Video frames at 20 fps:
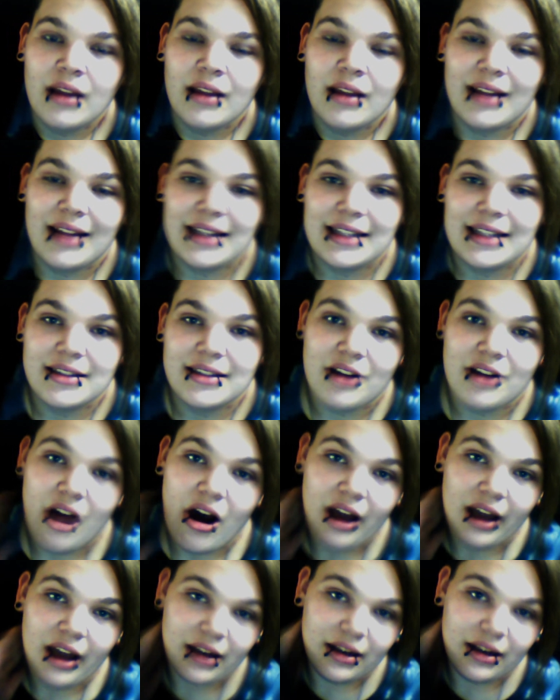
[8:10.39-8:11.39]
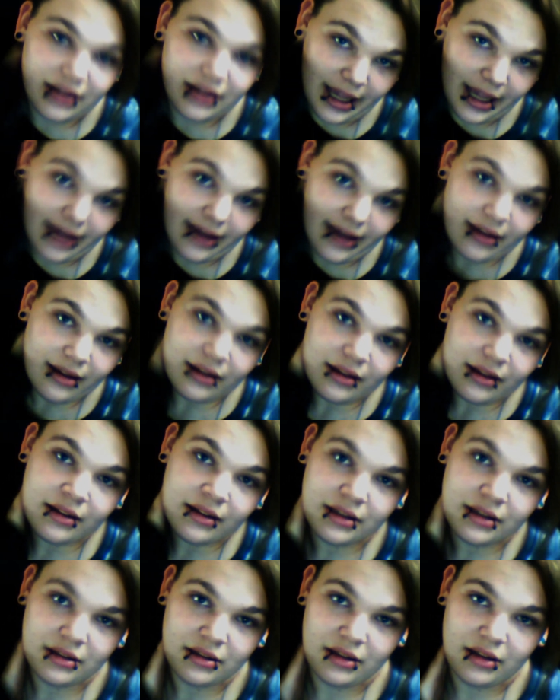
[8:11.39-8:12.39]
That's not like
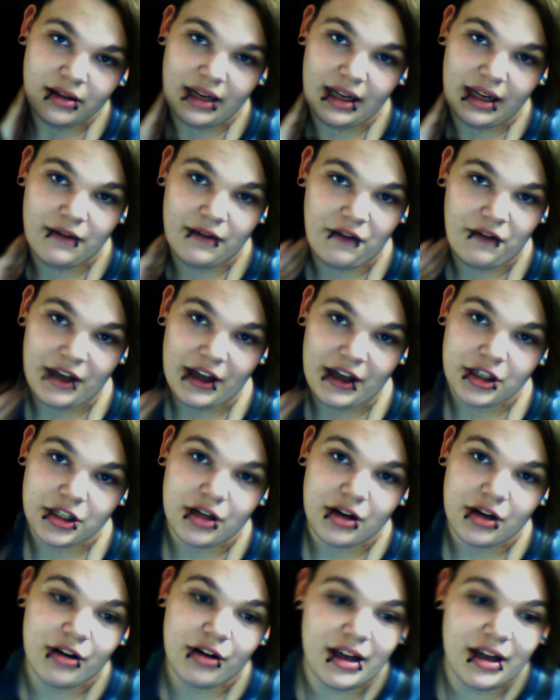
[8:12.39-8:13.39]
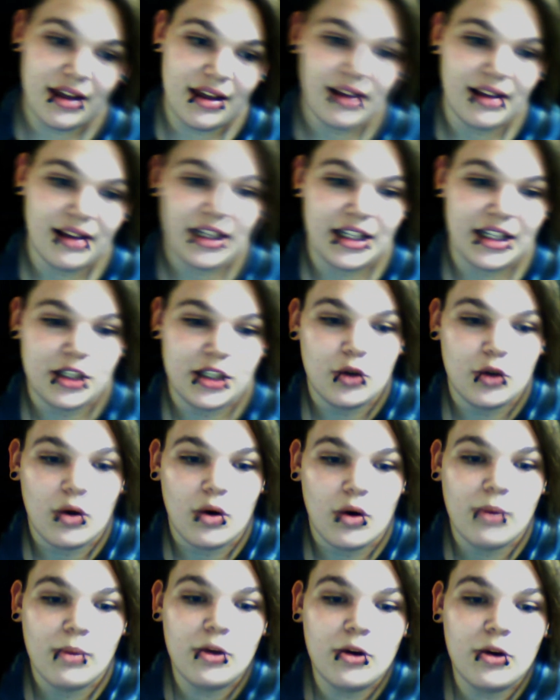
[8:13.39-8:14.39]
infection or anything, that's
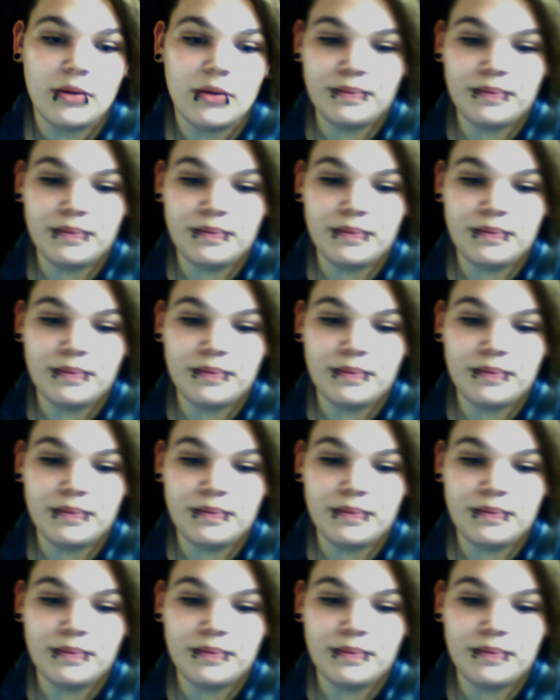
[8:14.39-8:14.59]
normal.